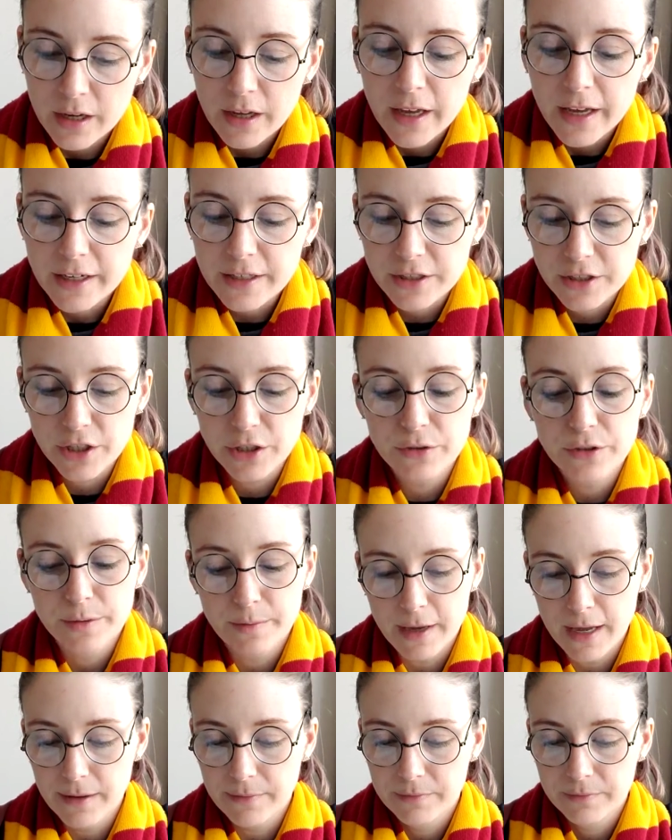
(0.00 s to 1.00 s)
Excuse
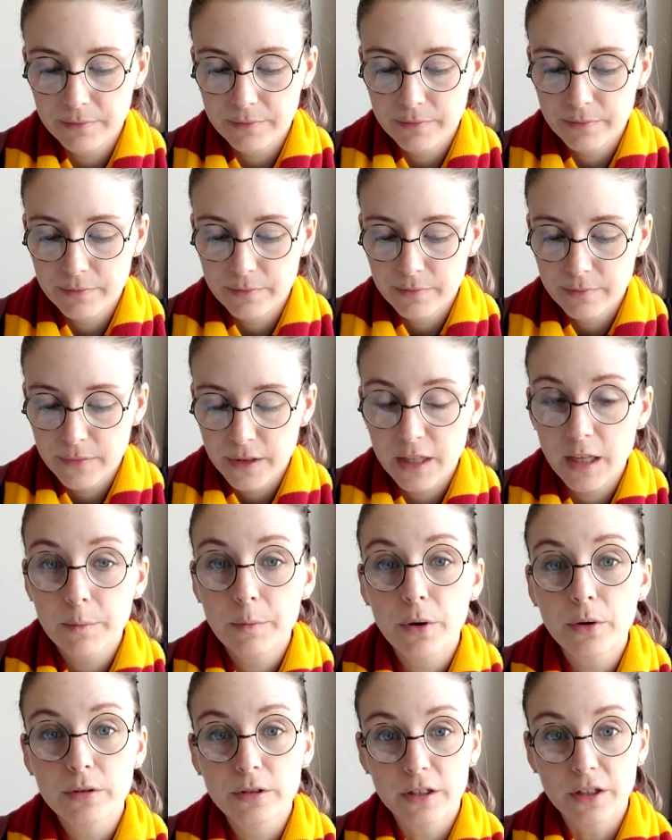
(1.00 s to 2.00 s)
me. They
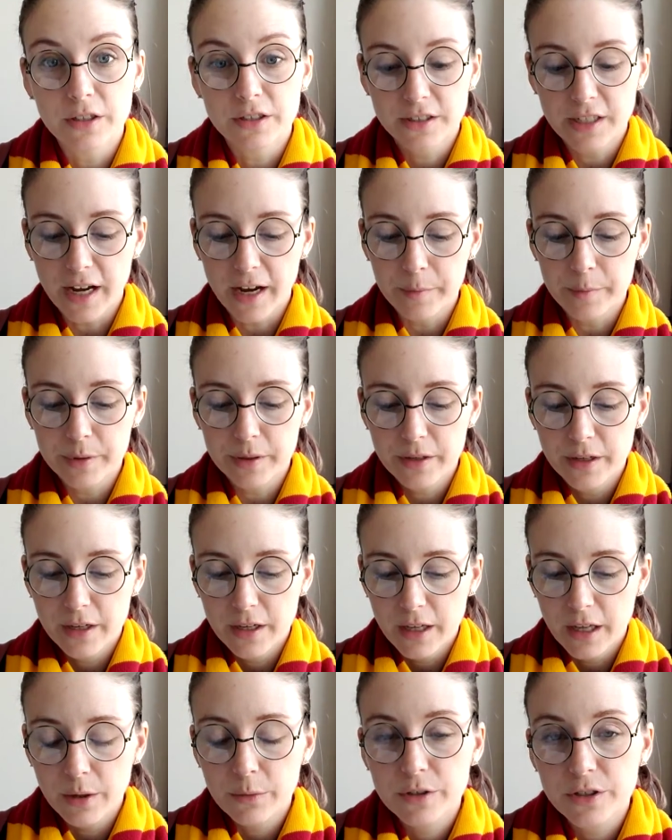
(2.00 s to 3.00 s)
both looked up.
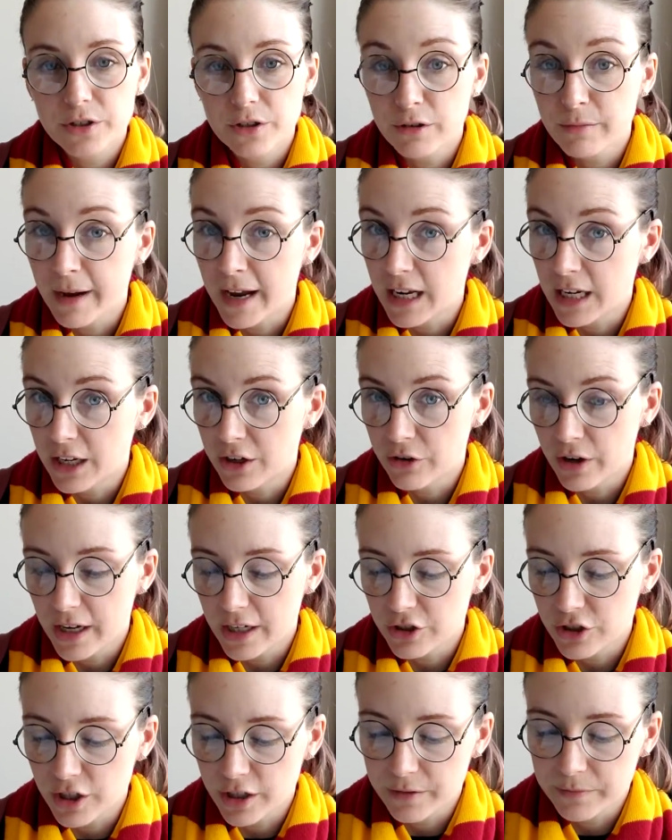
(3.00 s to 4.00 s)
It was Hermione
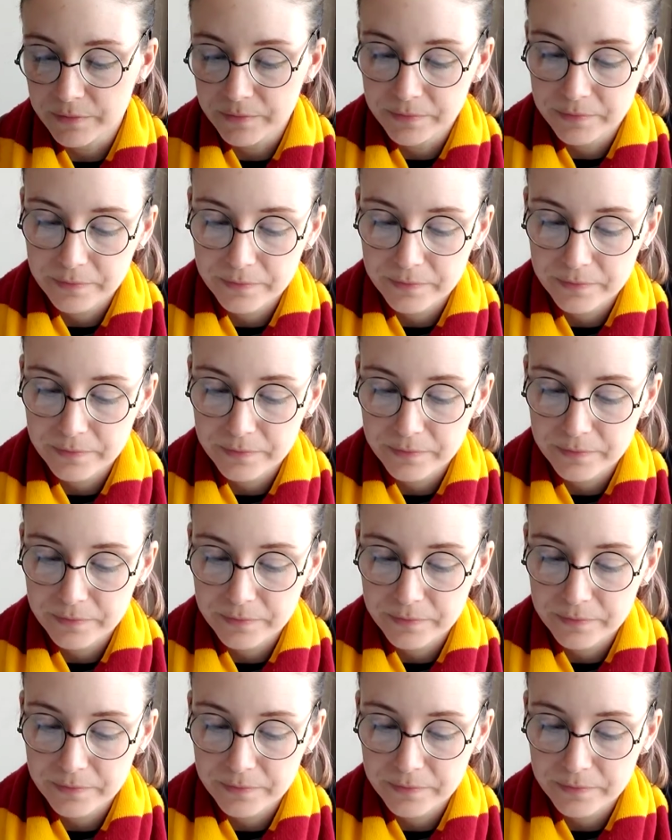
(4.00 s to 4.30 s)
Granger.